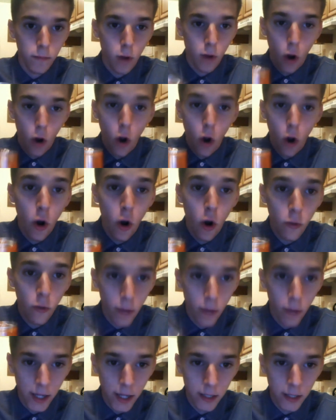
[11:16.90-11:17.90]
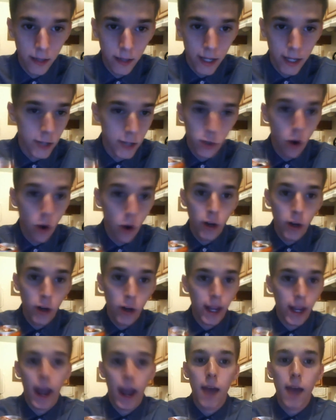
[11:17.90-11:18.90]
Already. Like it's
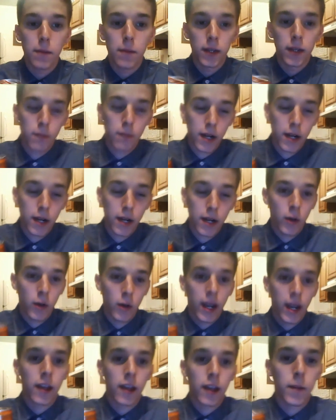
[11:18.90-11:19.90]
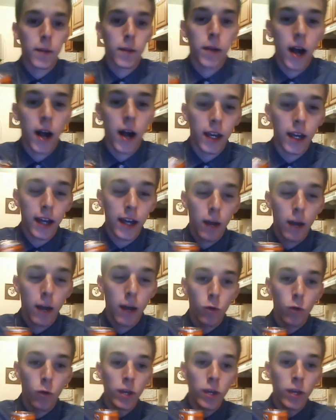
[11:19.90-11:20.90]
already happening. The money's going out of their pocket. Now
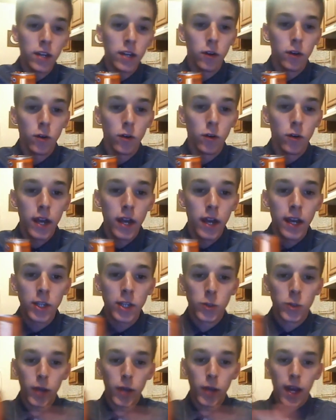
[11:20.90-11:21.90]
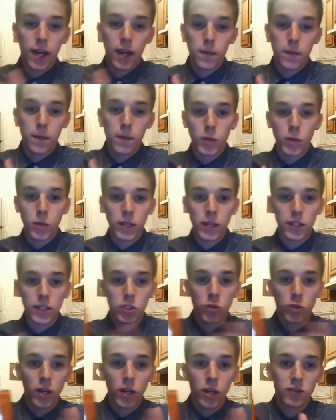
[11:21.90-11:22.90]
what we do is we get in between
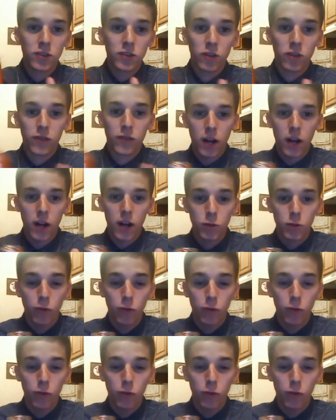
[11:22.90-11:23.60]
this transfer of dollars.